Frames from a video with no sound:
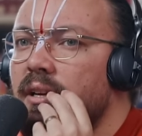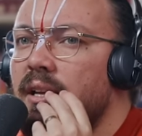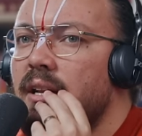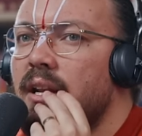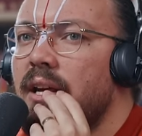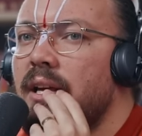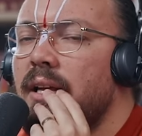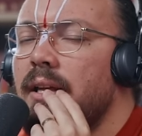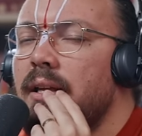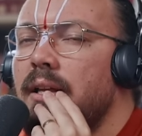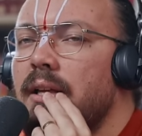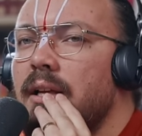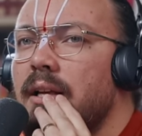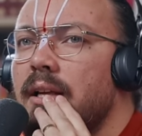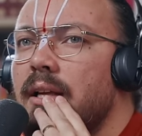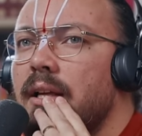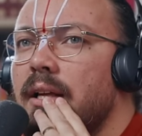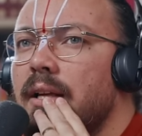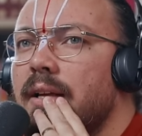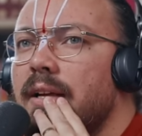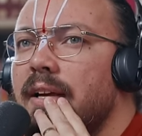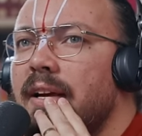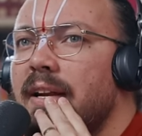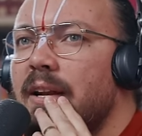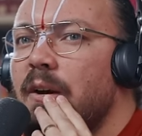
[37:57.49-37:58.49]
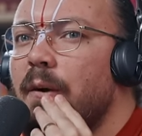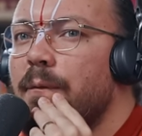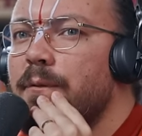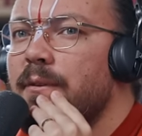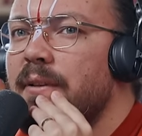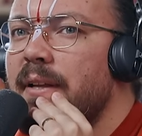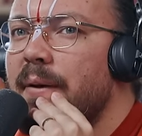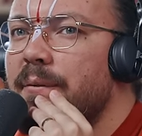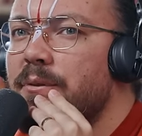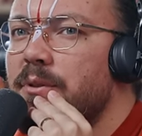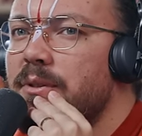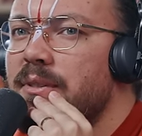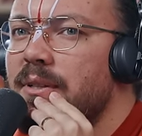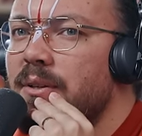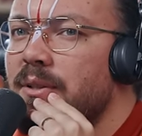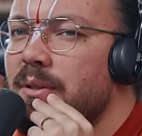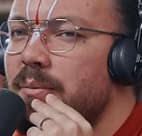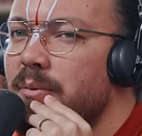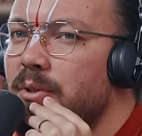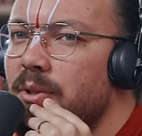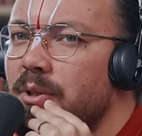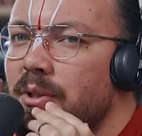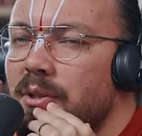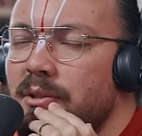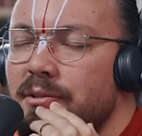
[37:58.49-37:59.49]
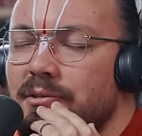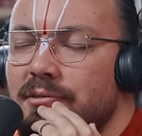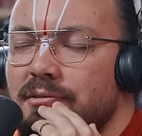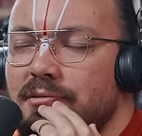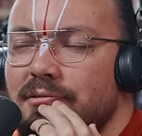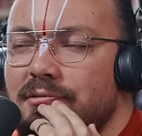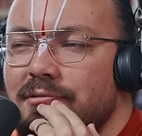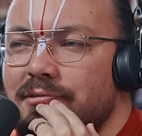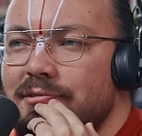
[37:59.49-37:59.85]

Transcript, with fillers: and i and i often have to tell them you know